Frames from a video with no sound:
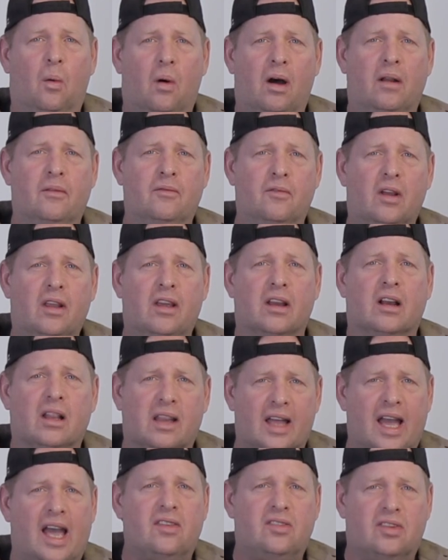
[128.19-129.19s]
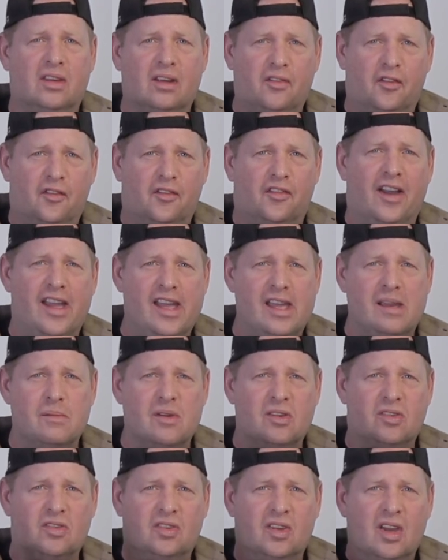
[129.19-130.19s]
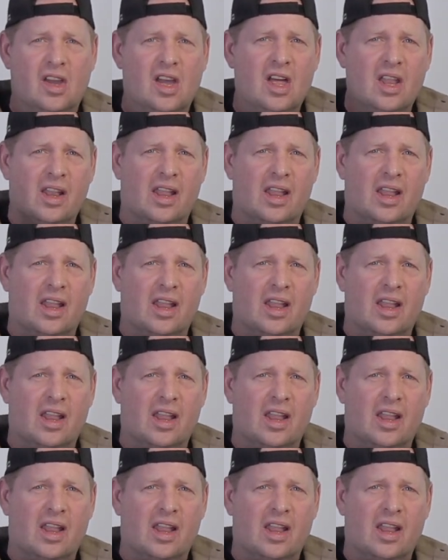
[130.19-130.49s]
one really classic, famous,